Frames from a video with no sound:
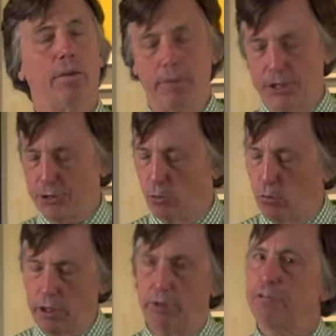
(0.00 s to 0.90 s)
But it's a
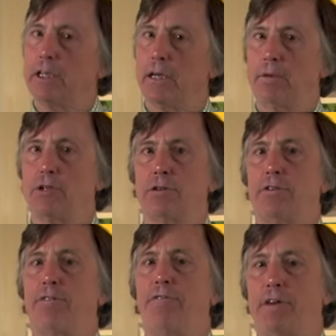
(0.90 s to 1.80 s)
wonderful image of
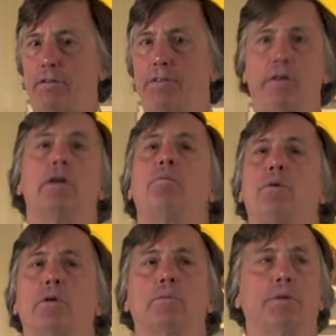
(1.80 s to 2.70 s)
a very, very
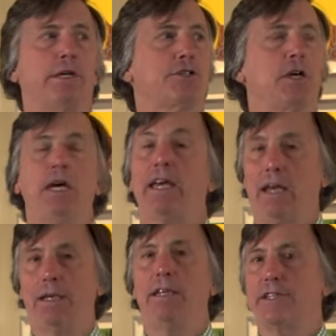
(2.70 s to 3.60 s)
important place
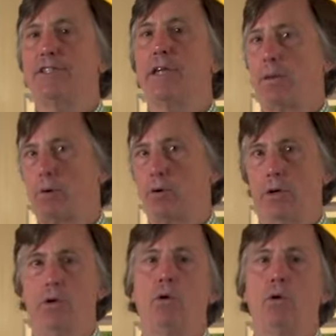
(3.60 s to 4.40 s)
in this neighborhood,